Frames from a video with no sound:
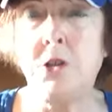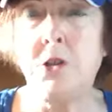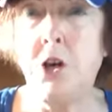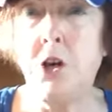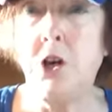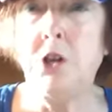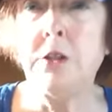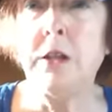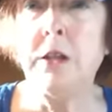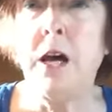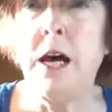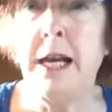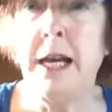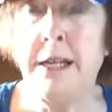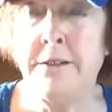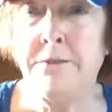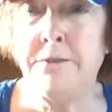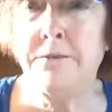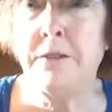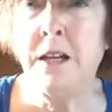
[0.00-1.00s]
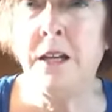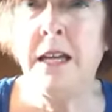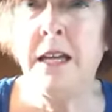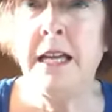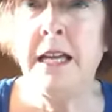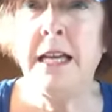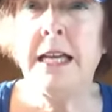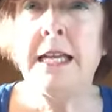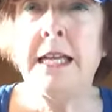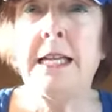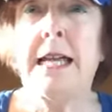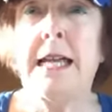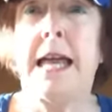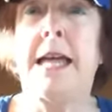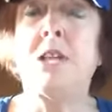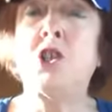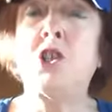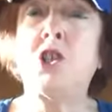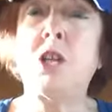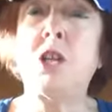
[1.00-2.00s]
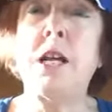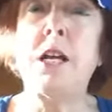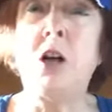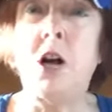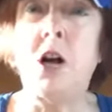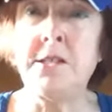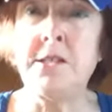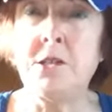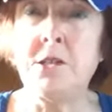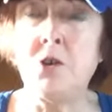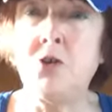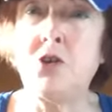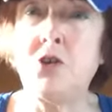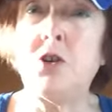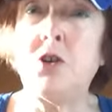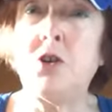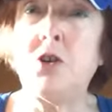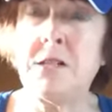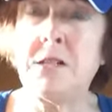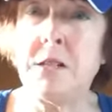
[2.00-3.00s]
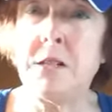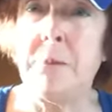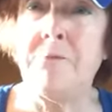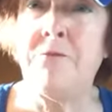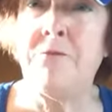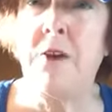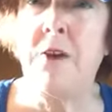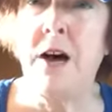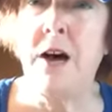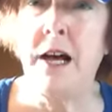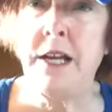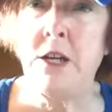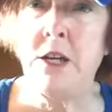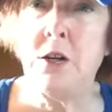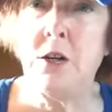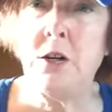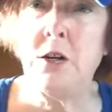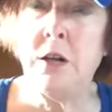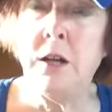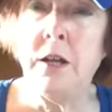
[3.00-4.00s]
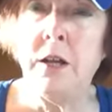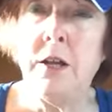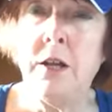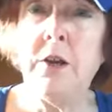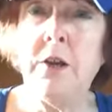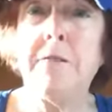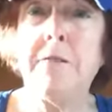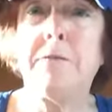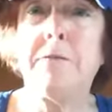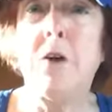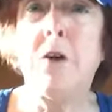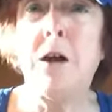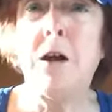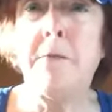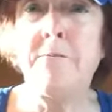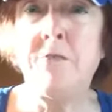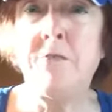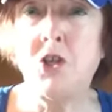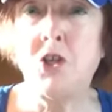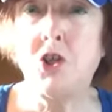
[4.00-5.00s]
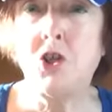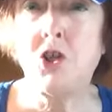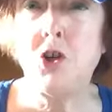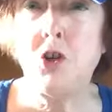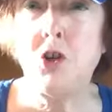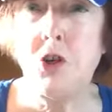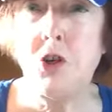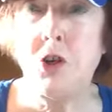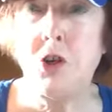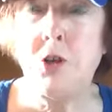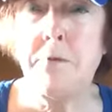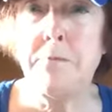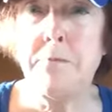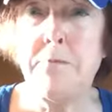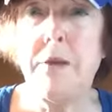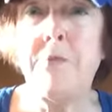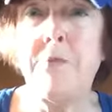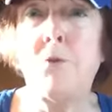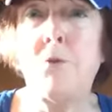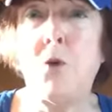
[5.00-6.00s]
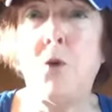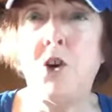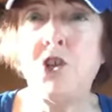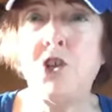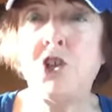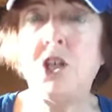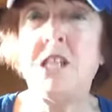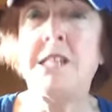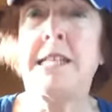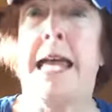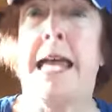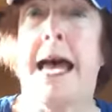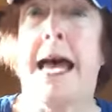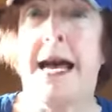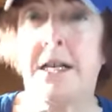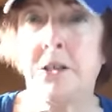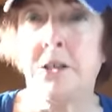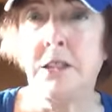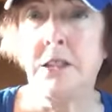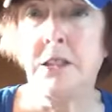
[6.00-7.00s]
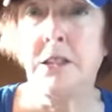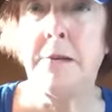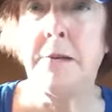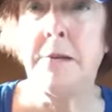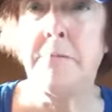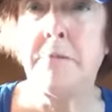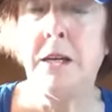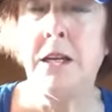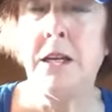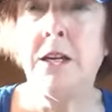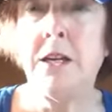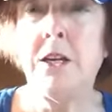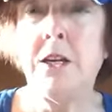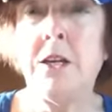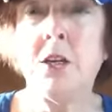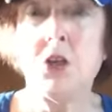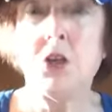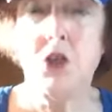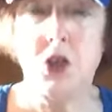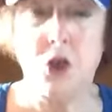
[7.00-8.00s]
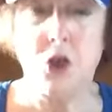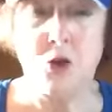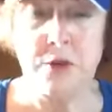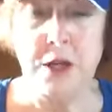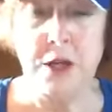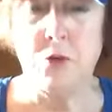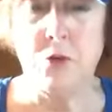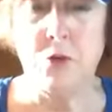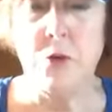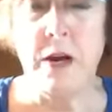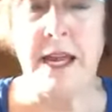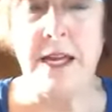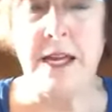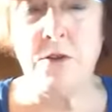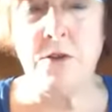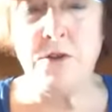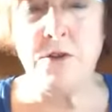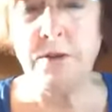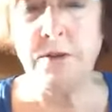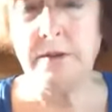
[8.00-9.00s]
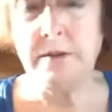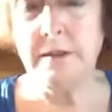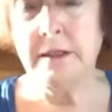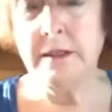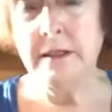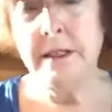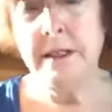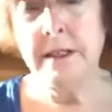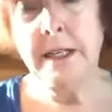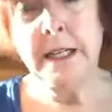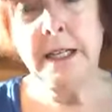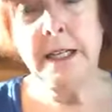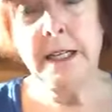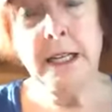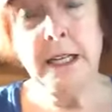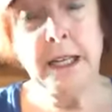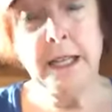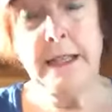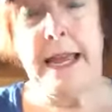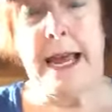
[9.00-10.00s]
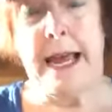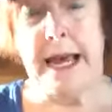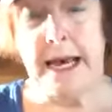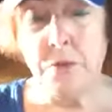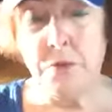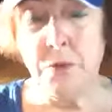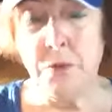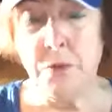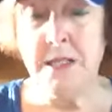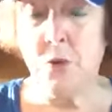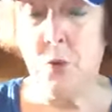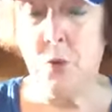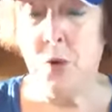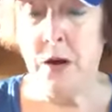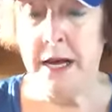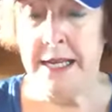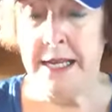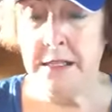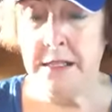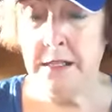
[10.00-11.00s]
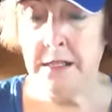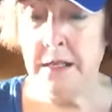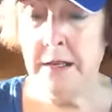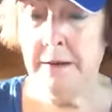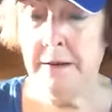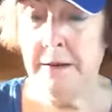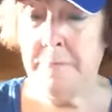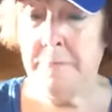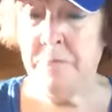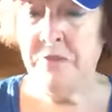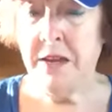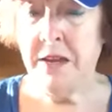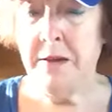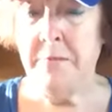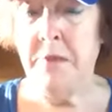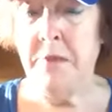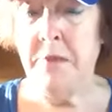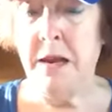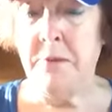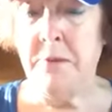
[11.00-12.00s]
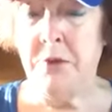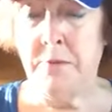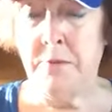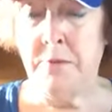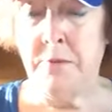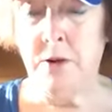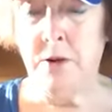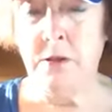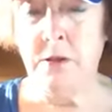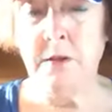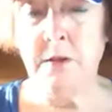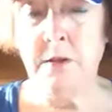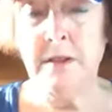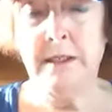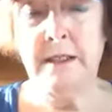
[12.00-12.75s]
her life. And she also took some fire from the shooter before she tackled him to the ground. That was quite a memorable